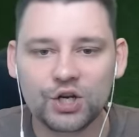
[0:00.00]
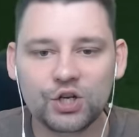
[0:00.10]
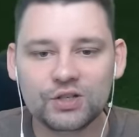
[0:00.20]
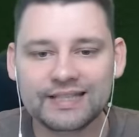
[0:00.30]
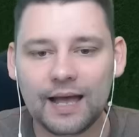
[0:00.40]

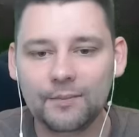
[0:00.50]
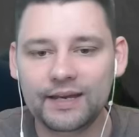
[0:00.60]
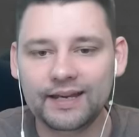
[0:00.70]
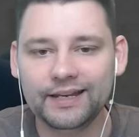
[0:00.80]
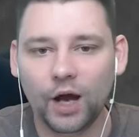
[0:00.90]
does that
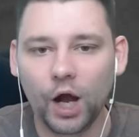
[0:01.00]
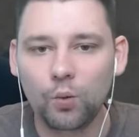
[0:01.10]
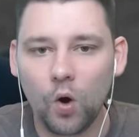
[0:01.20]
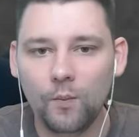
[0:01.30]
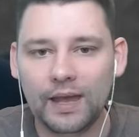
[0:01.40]
mean I
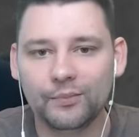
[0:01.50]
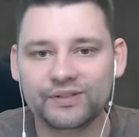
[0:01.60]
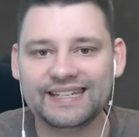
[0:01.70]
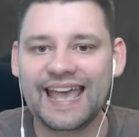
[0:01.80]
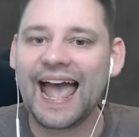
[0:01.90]
won't be able
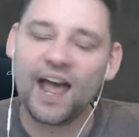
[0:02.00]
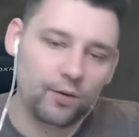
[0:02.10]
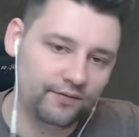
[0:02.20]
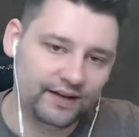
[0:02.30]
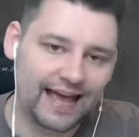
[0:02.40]
to get
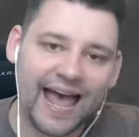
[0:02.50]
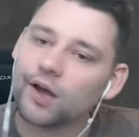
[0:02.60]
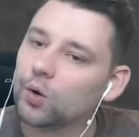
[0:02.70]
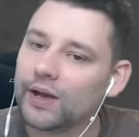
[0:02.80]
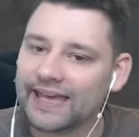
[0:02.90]
out of it?
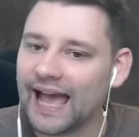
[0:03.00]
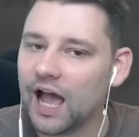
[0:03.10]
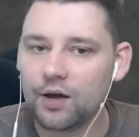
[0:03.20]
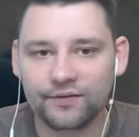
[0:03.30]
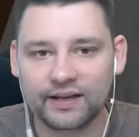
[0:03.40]
How do I get
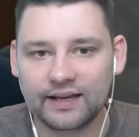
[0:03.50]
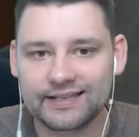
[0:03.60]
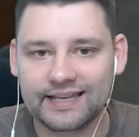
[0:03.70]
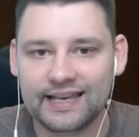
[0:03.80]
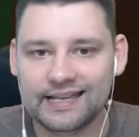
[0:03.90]
out of it?
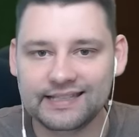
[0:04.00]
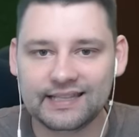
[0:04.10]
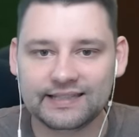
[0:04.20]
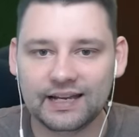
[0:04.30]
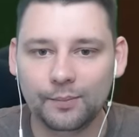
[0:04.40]
Is it easier
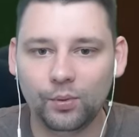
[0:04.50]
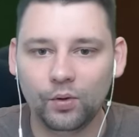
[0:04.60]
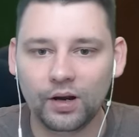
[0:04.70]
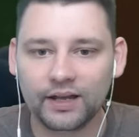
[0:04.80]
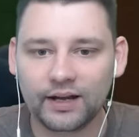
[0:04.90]
to
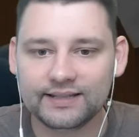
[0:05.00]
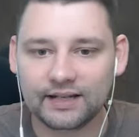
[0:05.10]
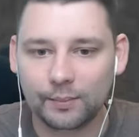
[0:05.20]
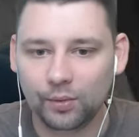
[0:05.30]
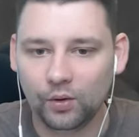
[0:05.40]
teleport like I
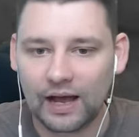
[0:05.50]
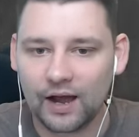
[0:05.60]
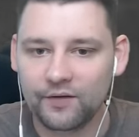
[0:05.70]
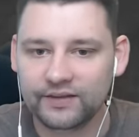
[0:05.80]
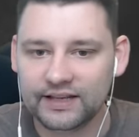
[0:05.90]
teleport
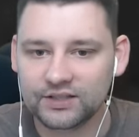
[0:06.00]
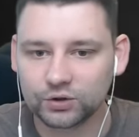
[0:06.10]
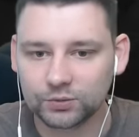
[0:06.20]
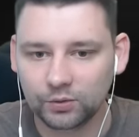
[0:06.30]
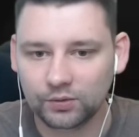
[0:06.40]
out of these
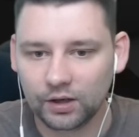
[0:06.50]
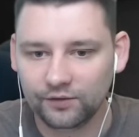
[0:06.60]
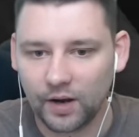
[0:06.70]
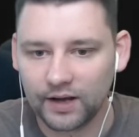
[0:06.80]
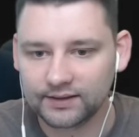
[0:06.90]
normal kind
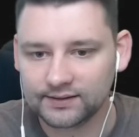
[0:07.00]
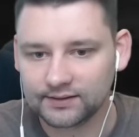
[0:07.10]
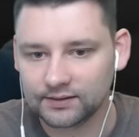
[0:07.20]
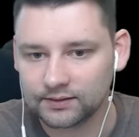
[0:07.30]
of mines?